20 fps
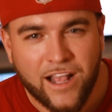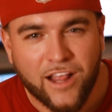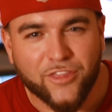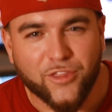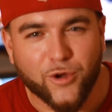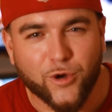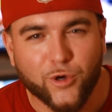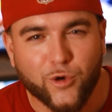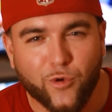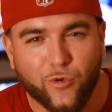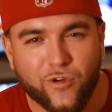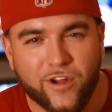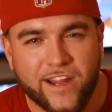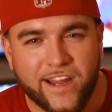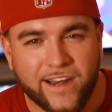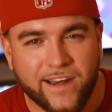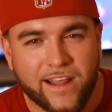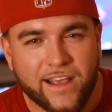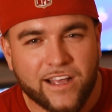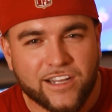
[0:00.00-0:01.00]
They're
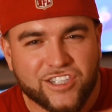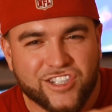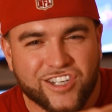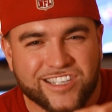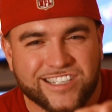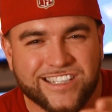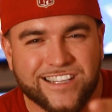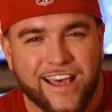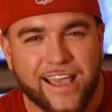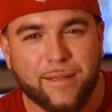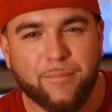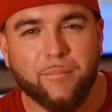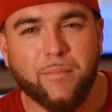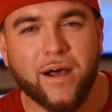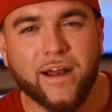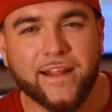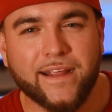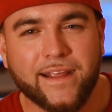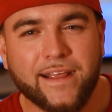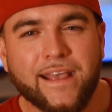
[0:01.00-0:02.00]
green, just like
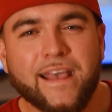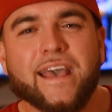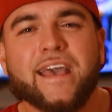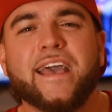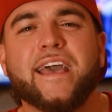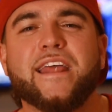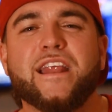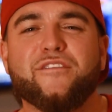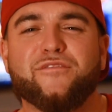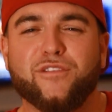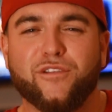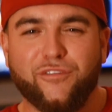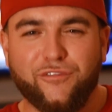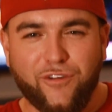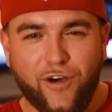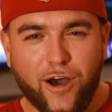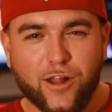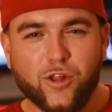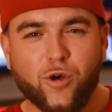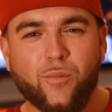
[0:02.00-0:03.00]
money. And if you
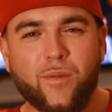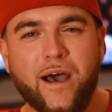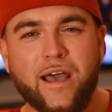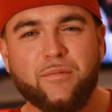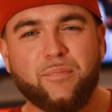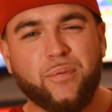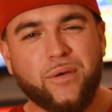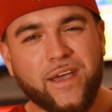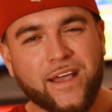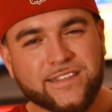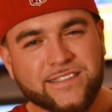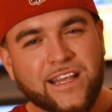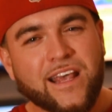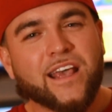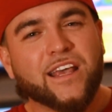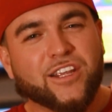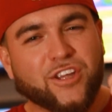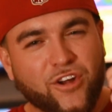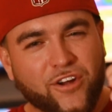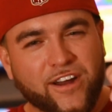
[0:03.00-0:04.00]
follow my picks,
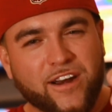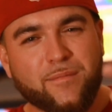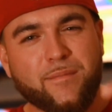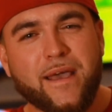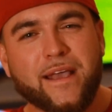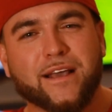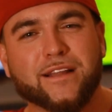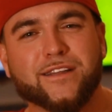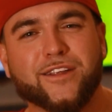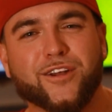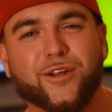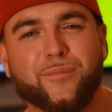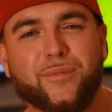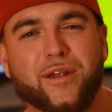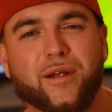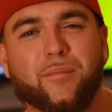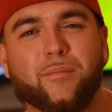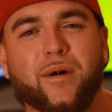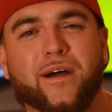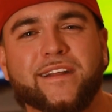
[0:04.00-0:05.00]
you're going to make a little bit
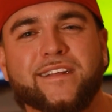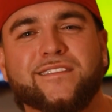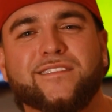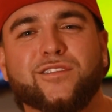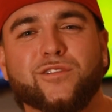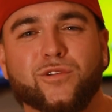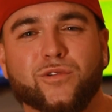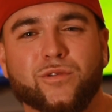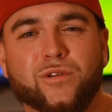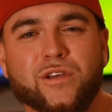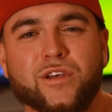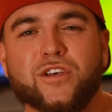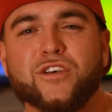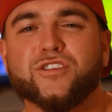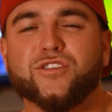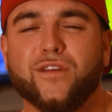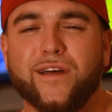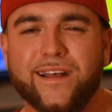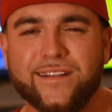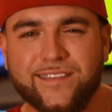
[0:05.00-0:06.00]
of money too.
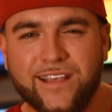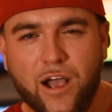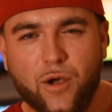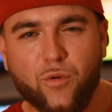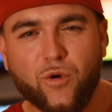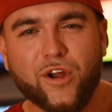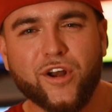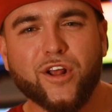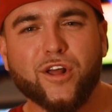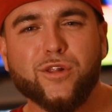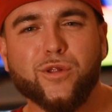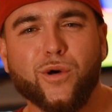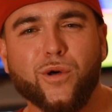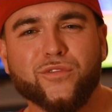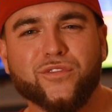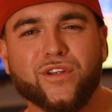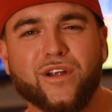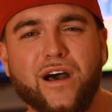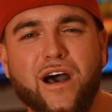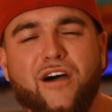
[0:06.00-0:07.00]
So that's how we're going to
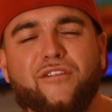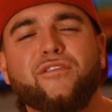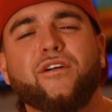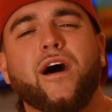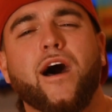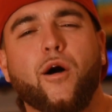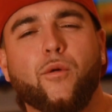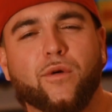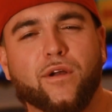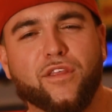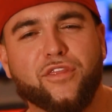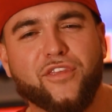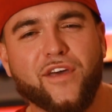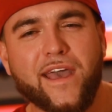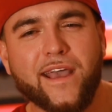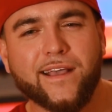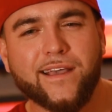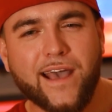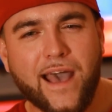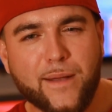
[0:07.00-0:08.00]
close it off. I want to
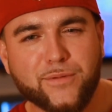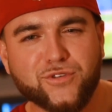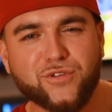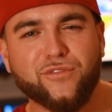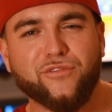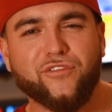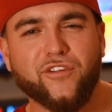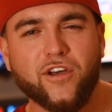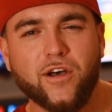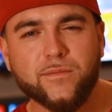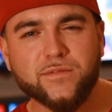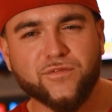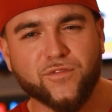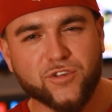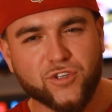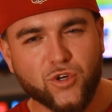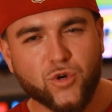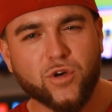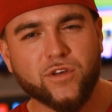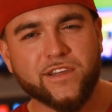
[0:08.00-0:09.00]
thank Captured Films for
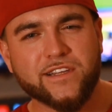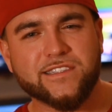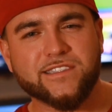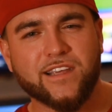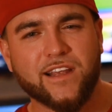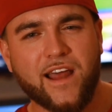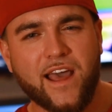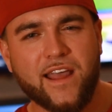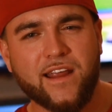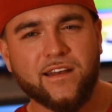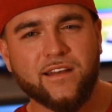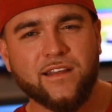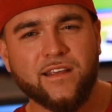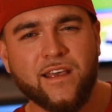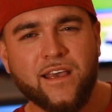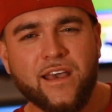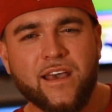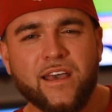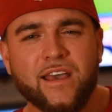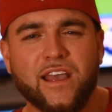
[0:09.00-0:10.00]
doing this tonight.
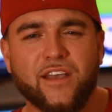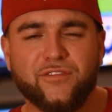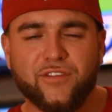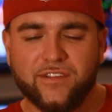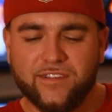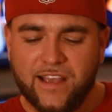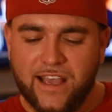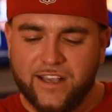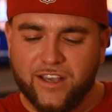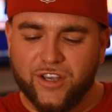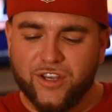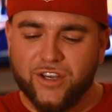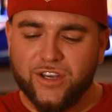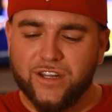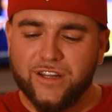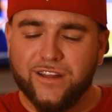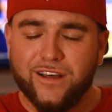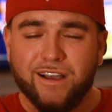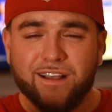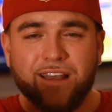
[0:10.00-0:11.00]
If you take a good
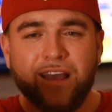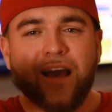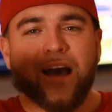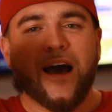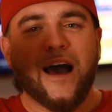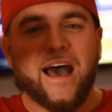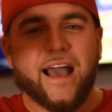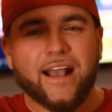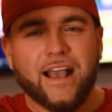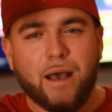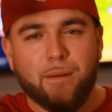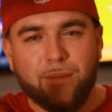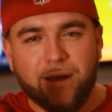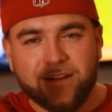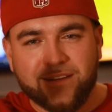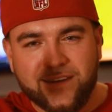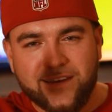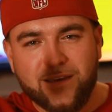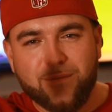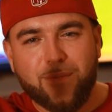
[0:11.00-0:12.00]
look, I got my
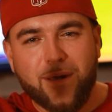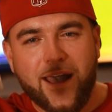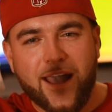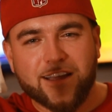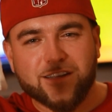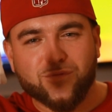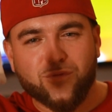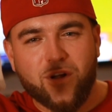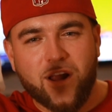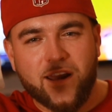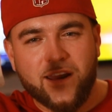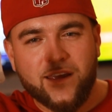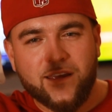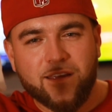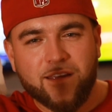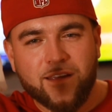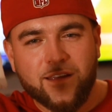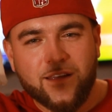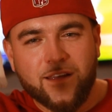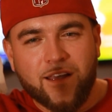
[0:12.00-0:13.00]
tea bags ready.
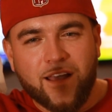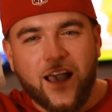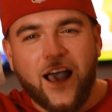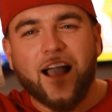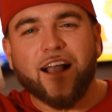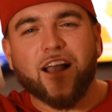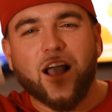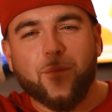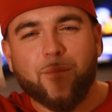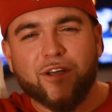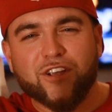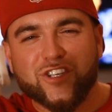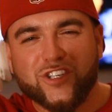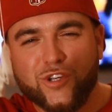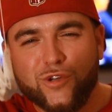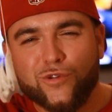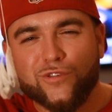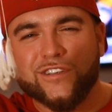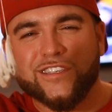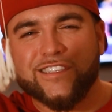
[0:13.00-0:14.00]
I got my
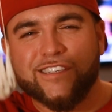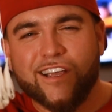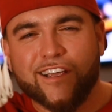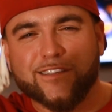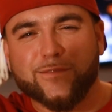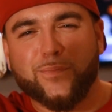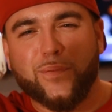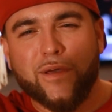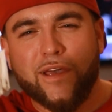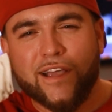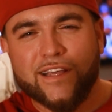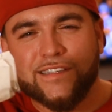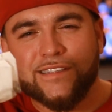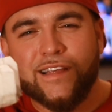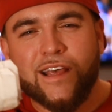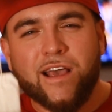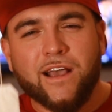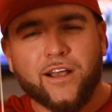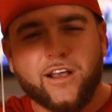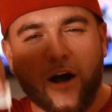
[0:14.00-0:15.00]
Shooter 6 picks
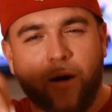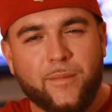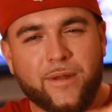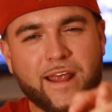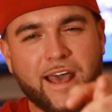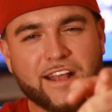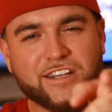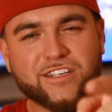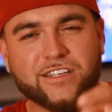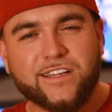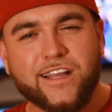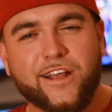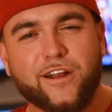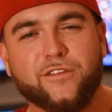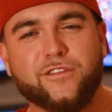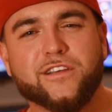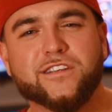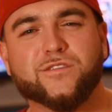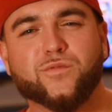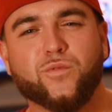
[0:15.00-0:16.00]
coming at you later
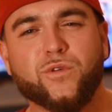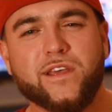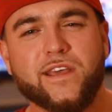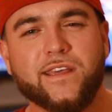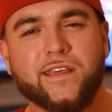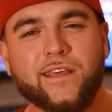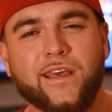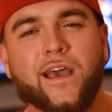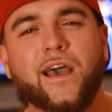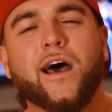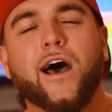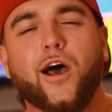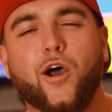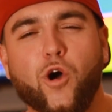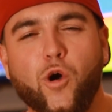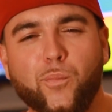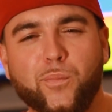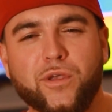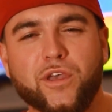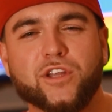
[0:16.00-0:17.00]
this week. I
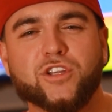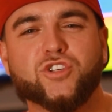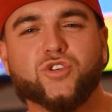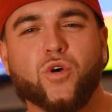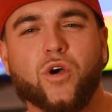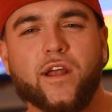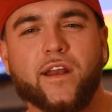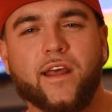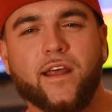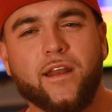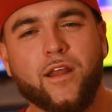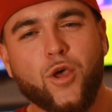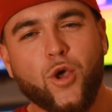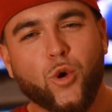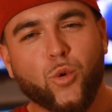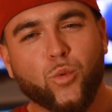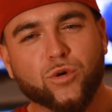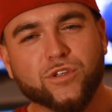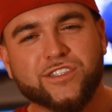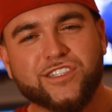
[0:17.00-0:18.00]
hope you enjoyed it.
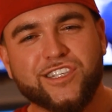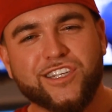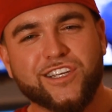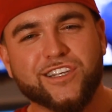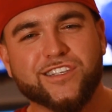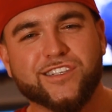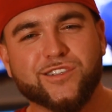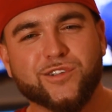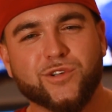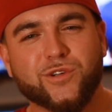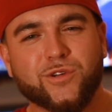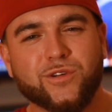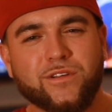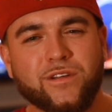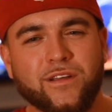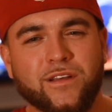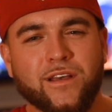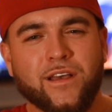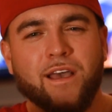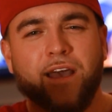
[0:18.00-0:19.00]
We'll see you soon.
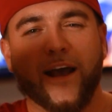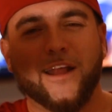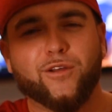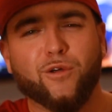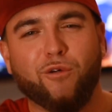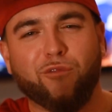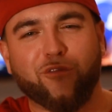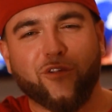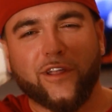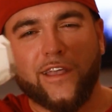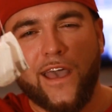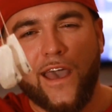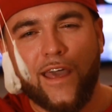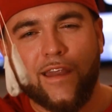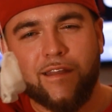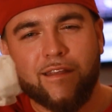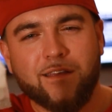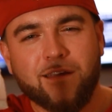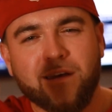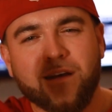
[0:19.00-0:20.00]
And don't
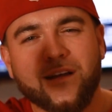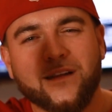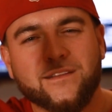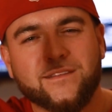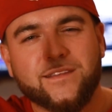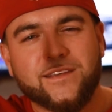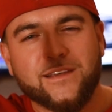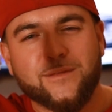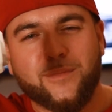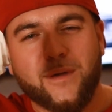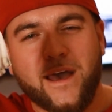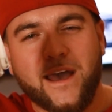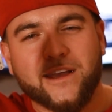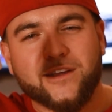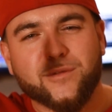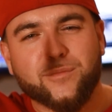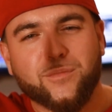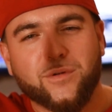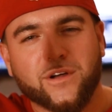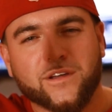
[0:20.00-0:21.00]
forget, teabag
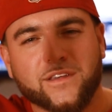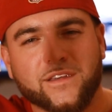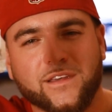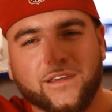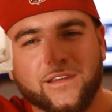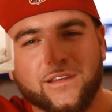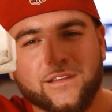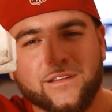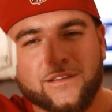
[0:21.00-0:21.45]
your bookie.